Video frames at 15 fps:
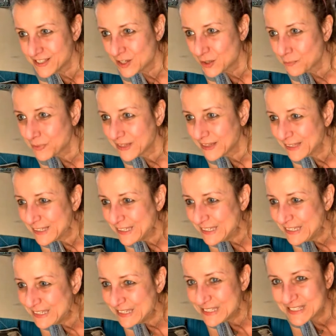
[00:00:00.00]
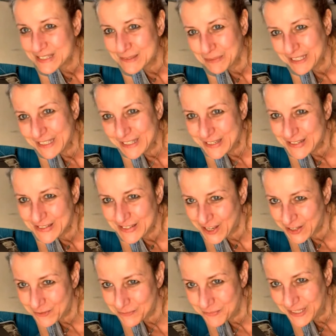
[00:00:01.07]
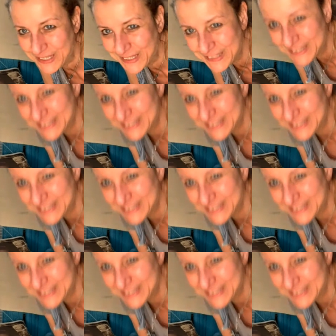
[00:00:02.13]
so please help me.